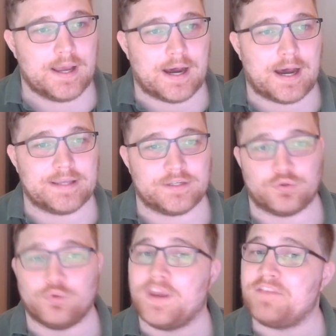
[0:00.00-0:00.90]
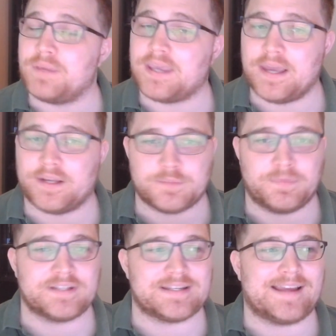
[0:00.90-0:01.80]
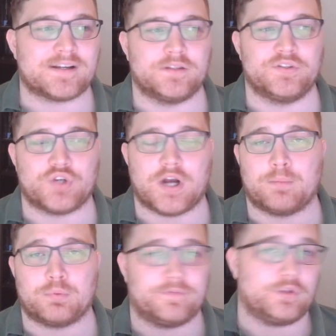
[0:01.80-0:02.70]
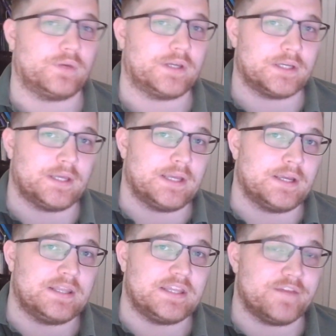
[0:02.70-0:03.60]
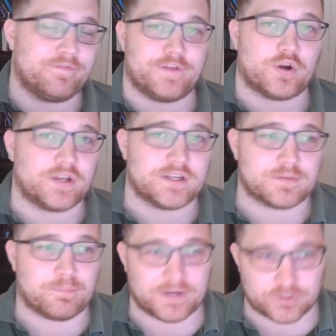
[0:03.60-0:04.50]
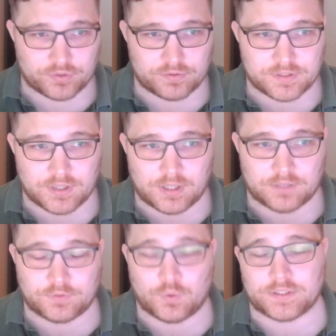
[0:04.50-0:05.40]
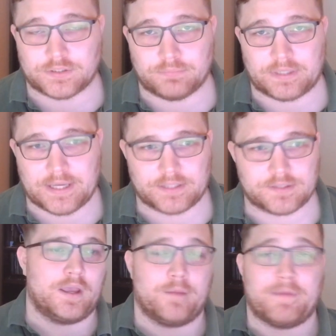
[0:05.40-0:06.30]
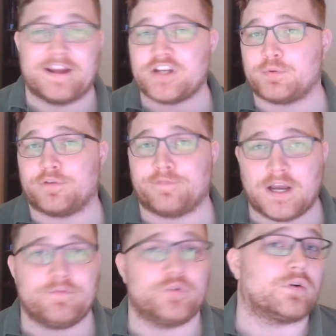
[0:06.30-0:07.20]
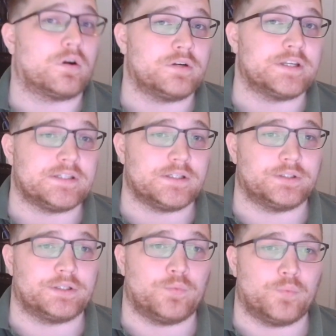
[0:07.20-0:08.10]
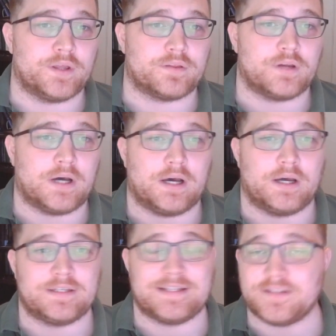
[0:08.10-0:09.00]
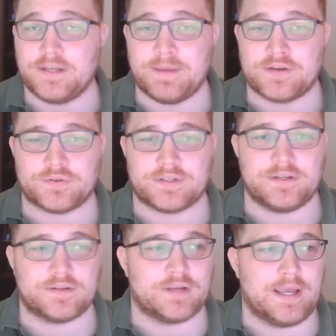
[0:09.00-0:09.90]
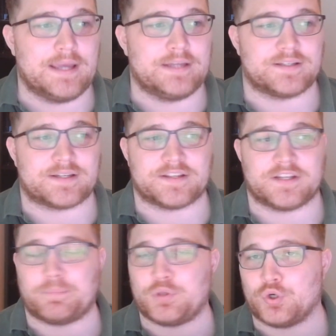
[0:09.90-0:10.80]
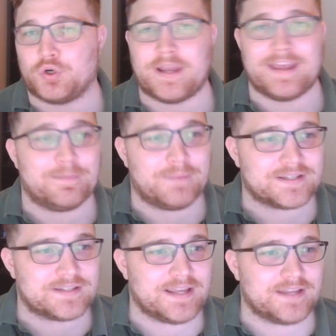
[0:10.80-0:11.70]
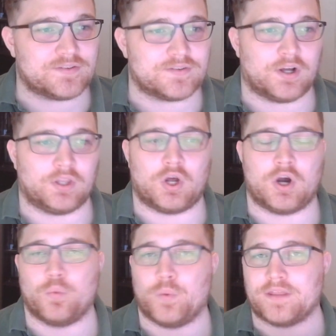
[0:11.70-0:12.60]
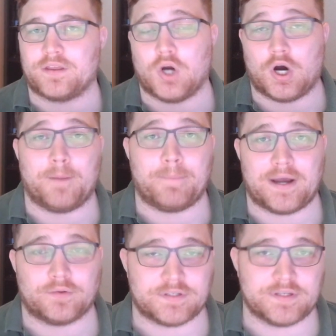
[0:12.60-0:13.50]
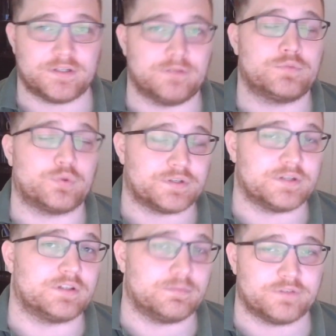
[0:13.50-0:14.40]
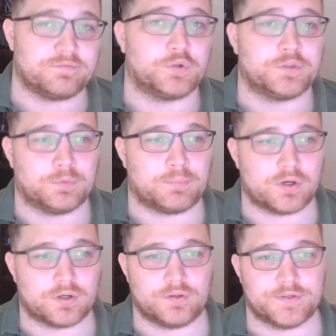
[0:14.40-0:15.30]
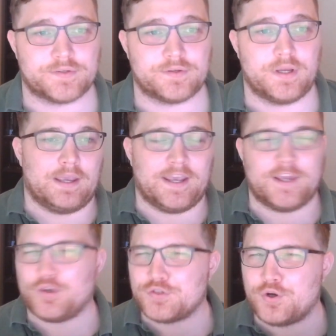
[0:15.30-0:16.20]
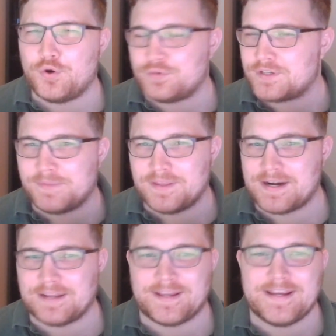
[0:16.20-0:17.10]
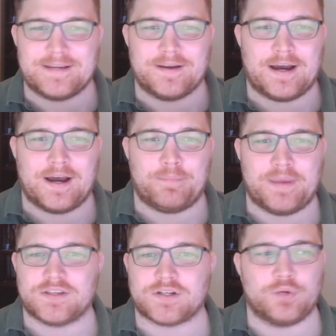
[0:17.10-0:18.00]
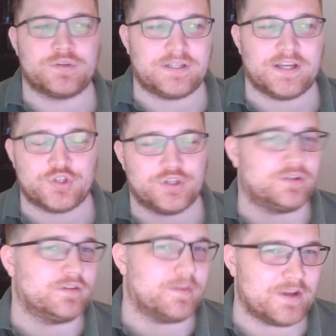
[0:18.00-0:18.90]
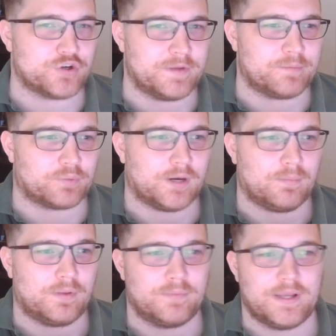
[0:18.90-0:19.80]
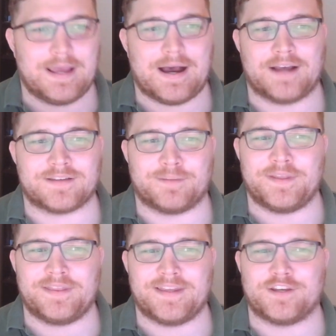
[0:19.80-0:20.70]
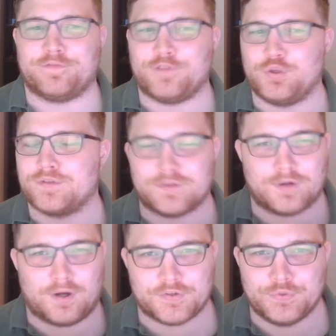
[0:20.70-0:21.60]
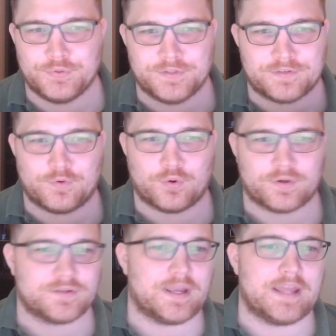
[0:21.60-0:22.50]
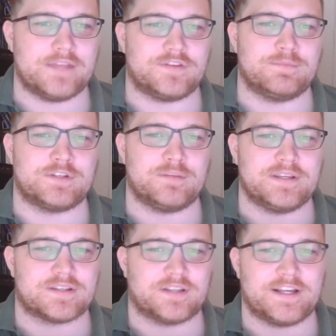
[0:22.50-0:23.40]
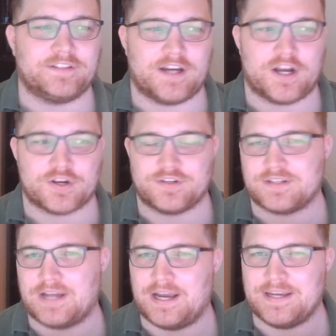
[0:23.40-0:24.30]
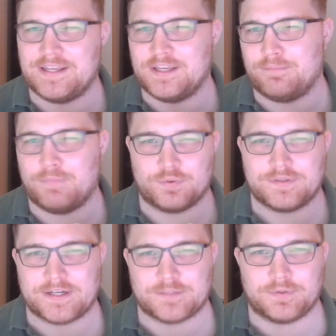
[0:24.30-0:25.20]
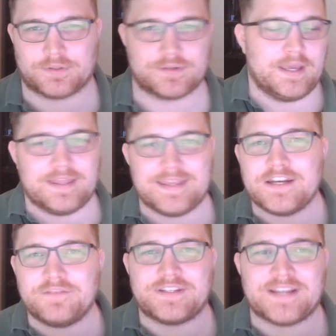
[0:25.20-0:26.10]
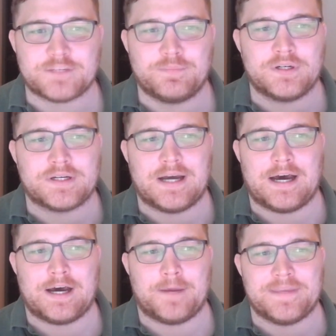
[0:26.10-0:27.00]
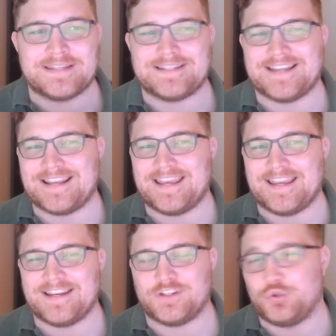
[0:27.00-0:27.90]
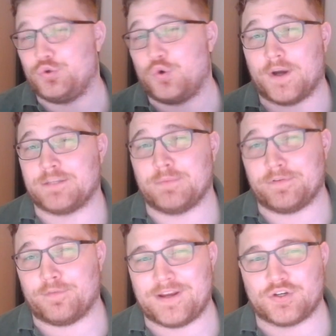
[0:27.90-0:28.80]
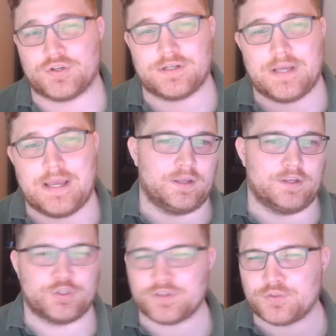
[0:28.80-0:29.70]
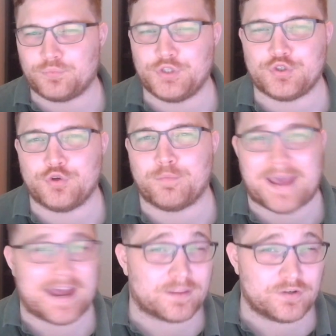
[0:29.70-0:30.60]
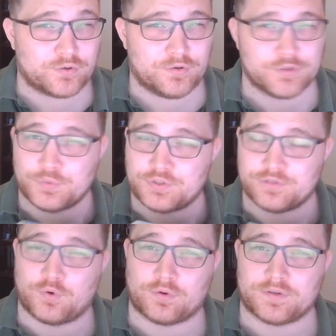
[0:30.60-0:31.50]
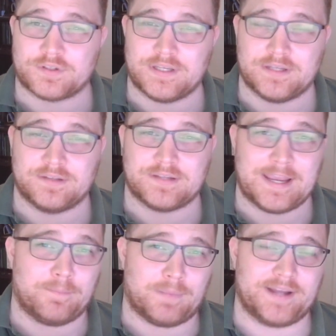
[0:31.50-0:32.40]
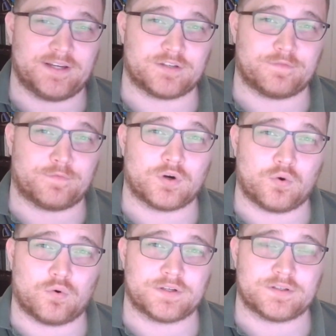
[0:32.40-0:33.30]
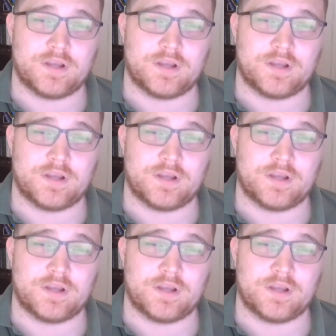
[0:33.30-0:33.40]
into wave mechanics, but does an excellent job reviewing the various pictures of quantum mechanics. By chapter 5, you're already dealing with density matrices, discussing pure and mixed states, along with compound systems or systems of multiple particles. It also, something that I like, pays close attention to the measurement problem, something that confuses all students, of course, and seems to be slightly hushed aside in most textbooks. The end of the textbook is dedicated to quantum information, so it doesn't really do path integrals, which of course is a minus for a course